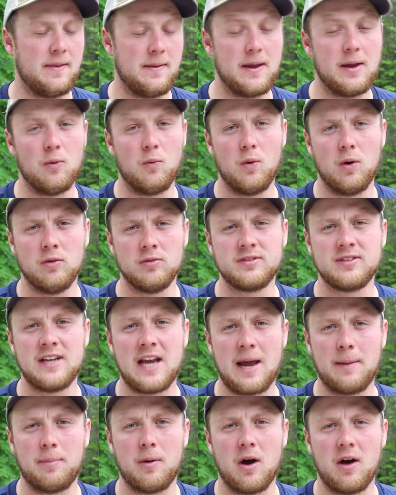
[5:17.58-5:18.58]
it will
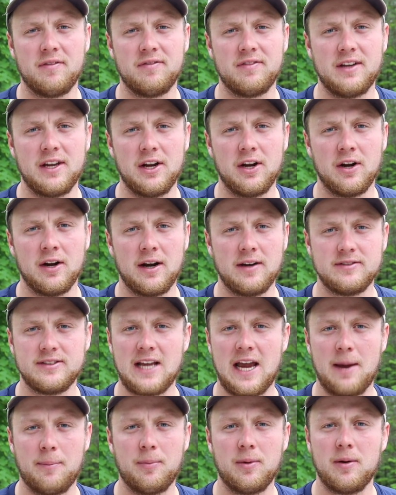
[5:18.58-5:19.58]
snap off gear. It's
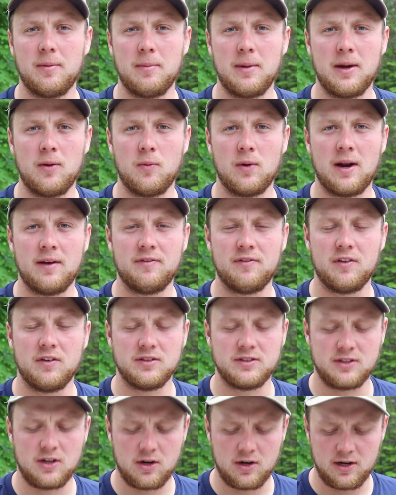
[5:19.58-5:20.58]
happened to me when I
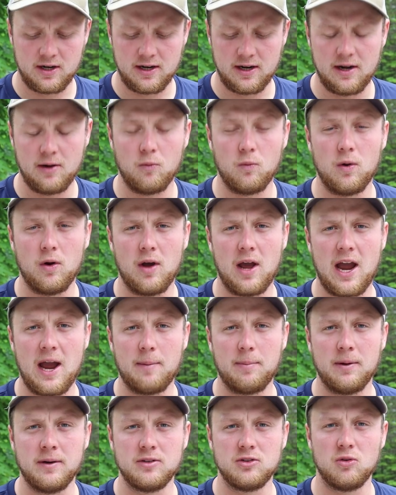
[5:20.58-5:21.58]
first started, and it will
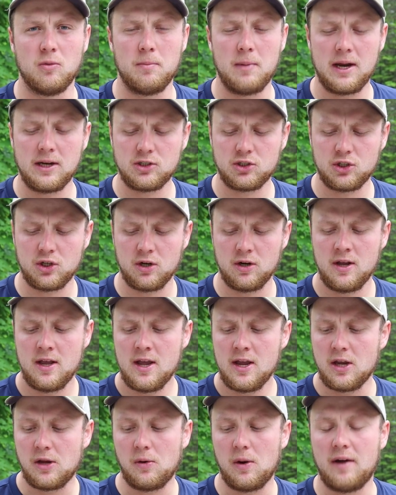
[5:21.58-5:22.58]
happen. So make sure
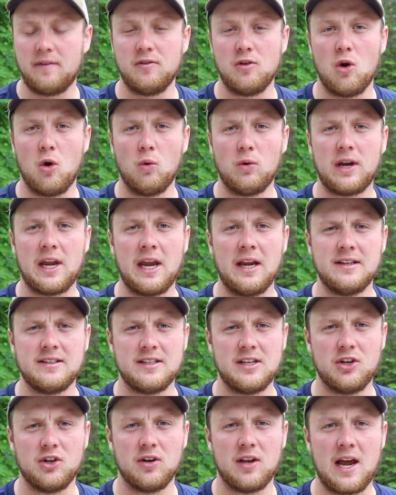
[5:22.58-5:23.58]
you have no kinks
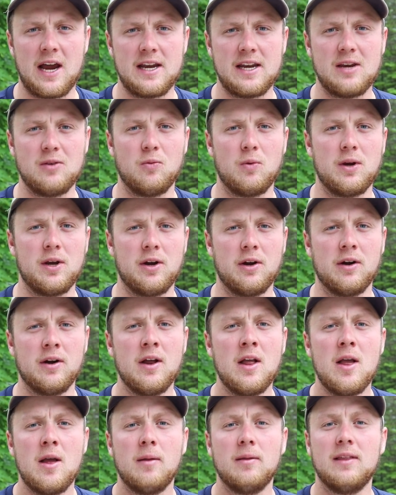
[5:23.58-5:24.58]
in your line, and when you're
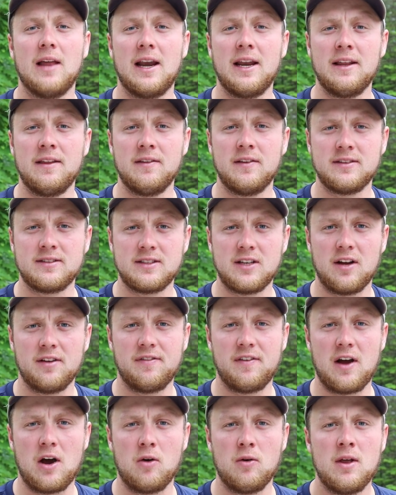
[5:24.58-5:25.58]
letting this
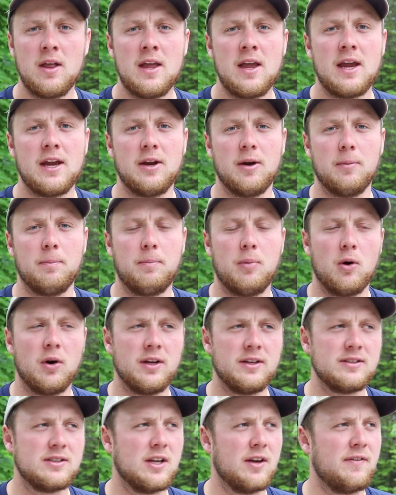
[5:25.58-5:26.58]
stuff out, you're
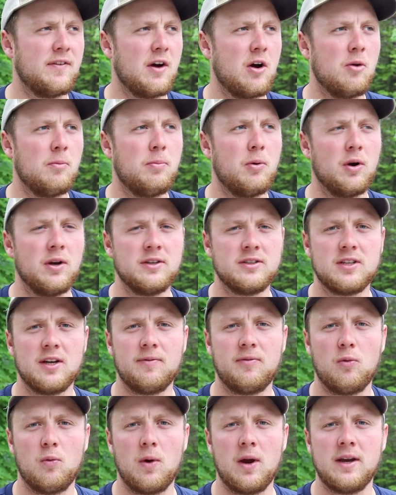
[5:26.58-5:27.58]
putting stuff out, putting
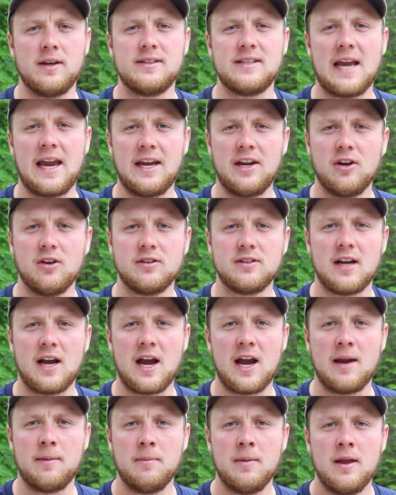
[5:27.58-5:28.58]
stuff away, take your
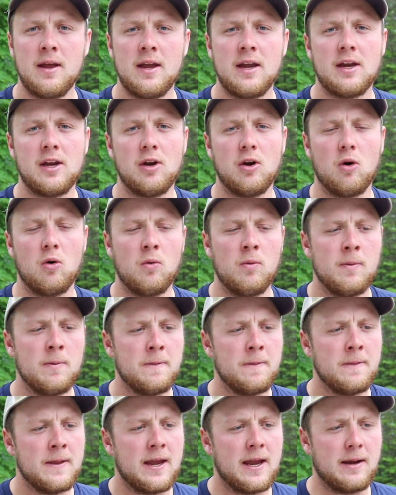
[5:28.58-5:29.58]
time, you know,
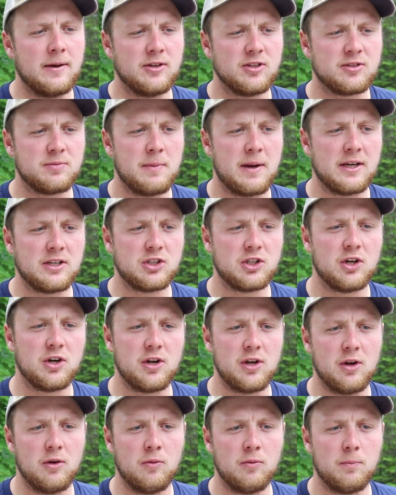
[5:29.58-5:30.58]
and just make sure
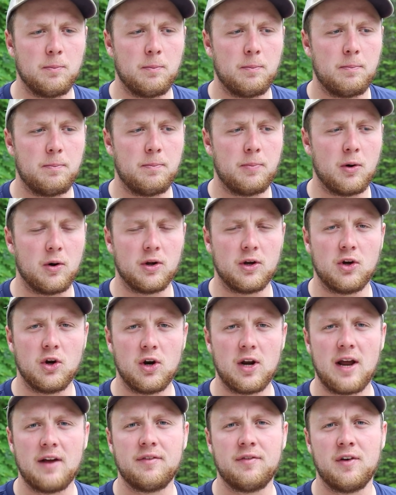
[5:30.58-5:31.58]
you put a
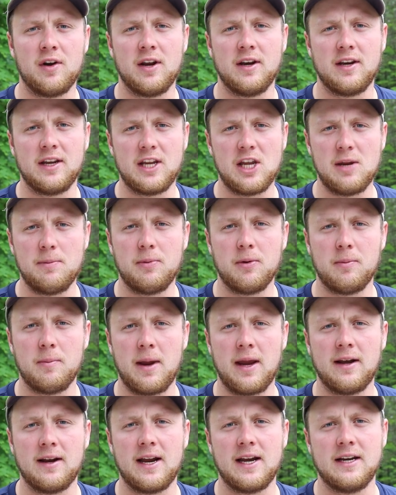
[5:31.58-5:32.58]
good effort in to keep your
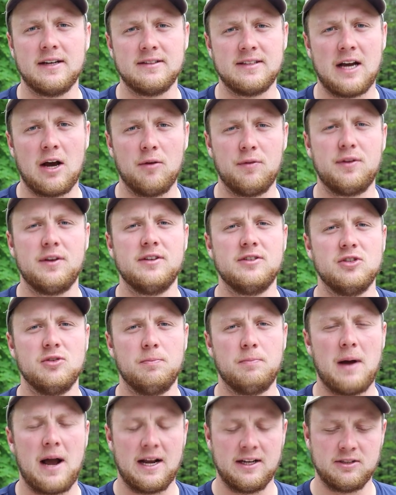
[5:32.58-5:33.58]
main line as healthy as you
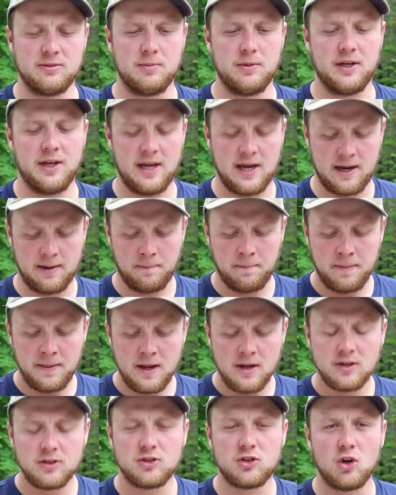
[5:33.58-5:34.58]
possibly can.
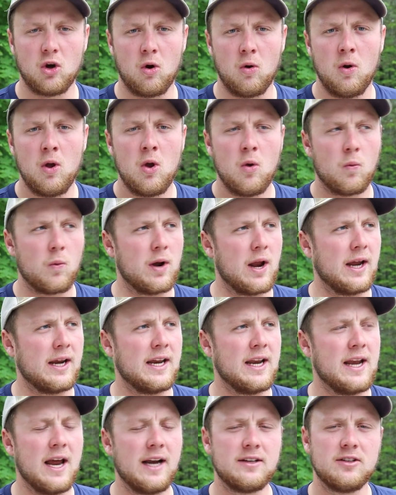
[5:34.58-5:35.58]
So when I
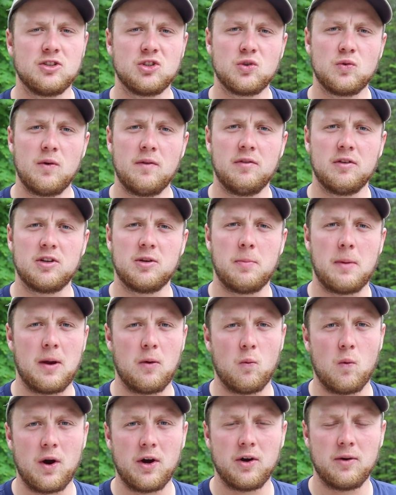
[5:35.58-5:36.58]
connect a swivel to my
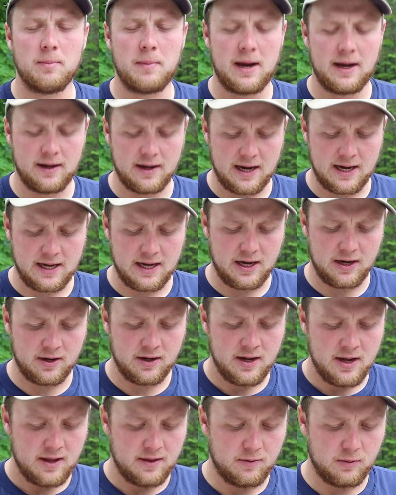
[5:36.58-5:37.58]
wire main line here,
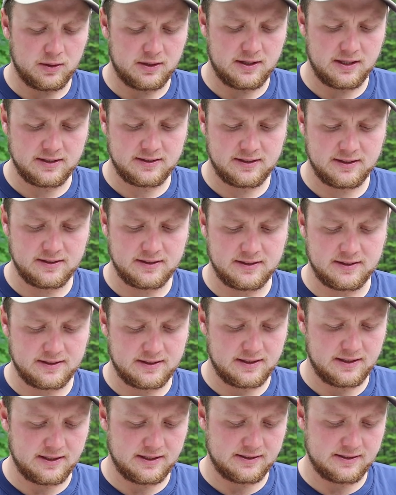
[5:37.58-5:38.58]
what this
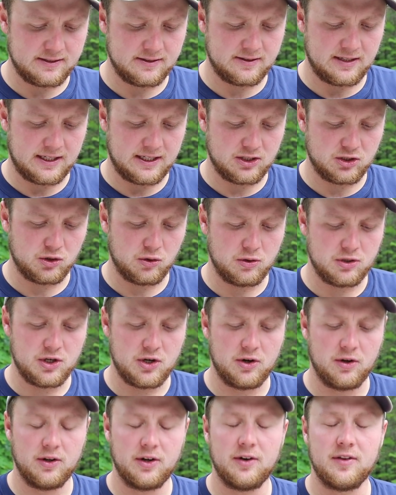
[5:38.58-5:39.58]
is like I showed you
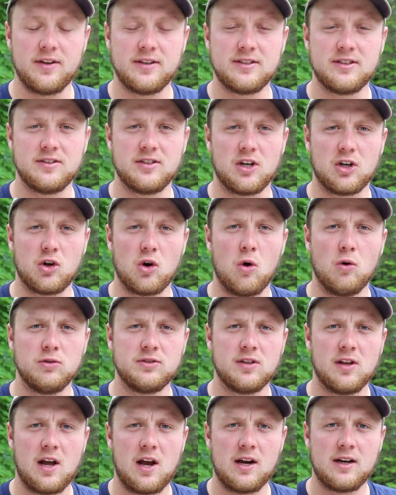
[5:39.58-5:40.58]
earlier, this is our
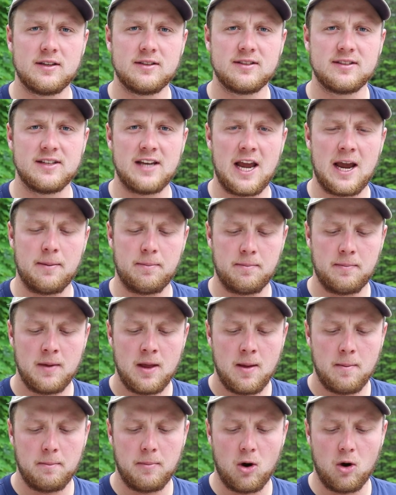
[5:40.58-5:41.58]
Coast Lock snap
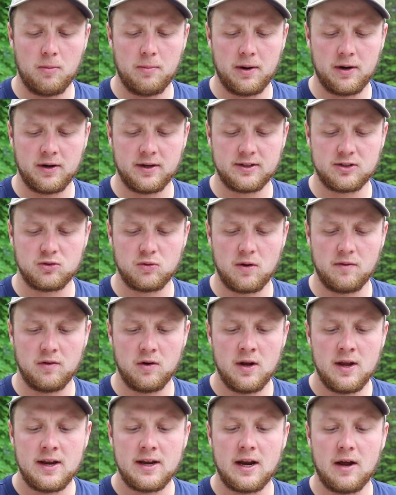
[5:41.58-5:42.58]
ball bearing
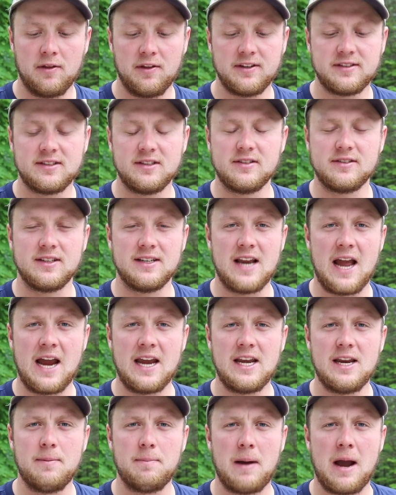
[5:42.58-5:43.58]
swivel. Now this is a
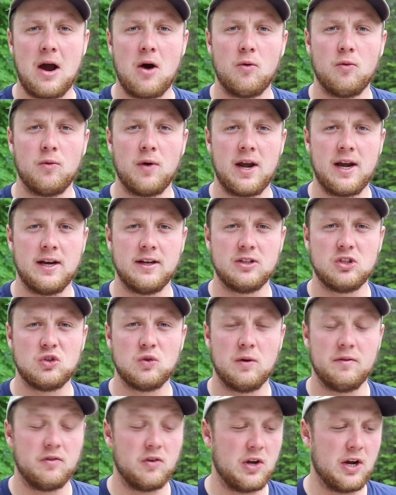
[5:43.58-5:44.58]
90-pound rated
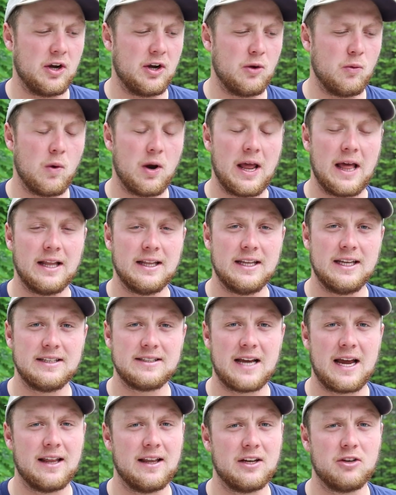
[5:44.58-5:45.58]
swivel here. You want at
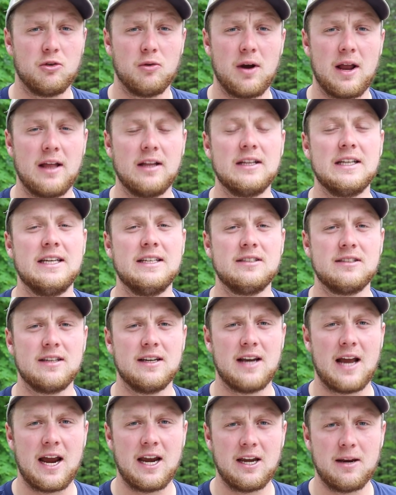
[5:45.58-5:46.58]
least, I like to run at least a
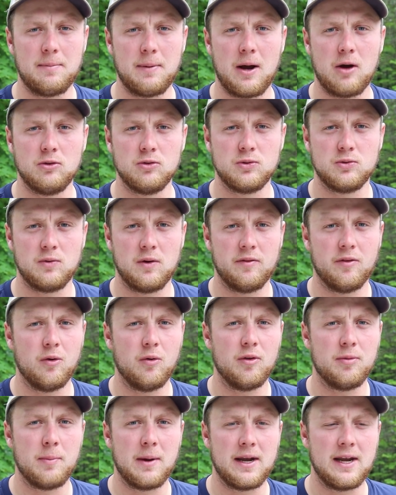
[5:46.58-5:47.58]
90-pound swivel
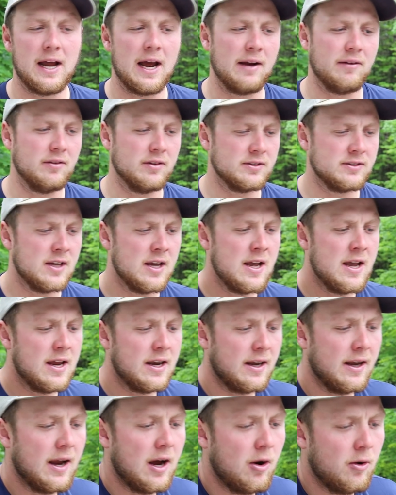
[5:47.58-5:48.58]
with my divers.
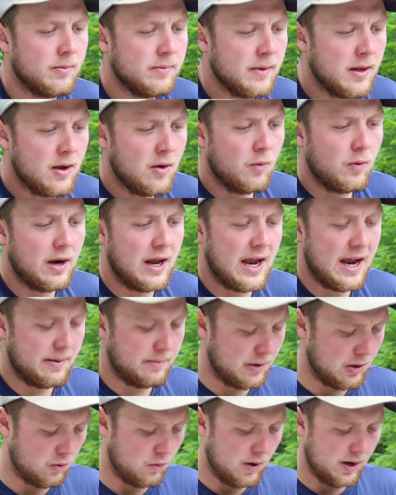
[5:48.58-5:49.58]
Now when I have
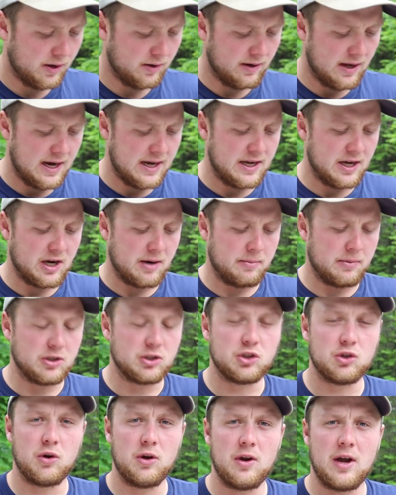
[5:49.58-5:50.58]
my wire line here, I'm going
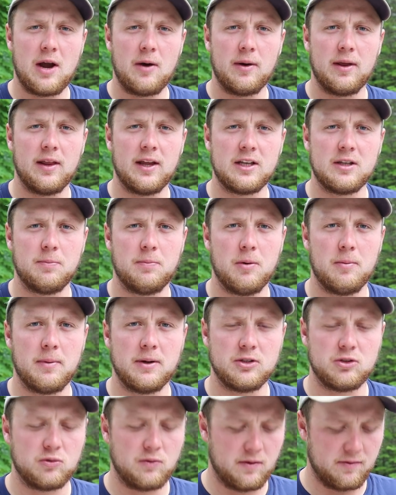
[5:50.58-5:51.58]
to show you how I like to put
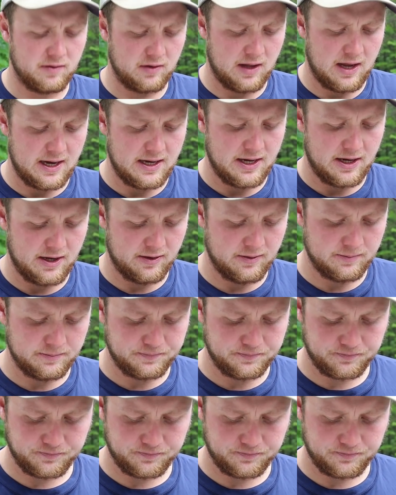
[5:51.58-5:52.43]
my swivel on here.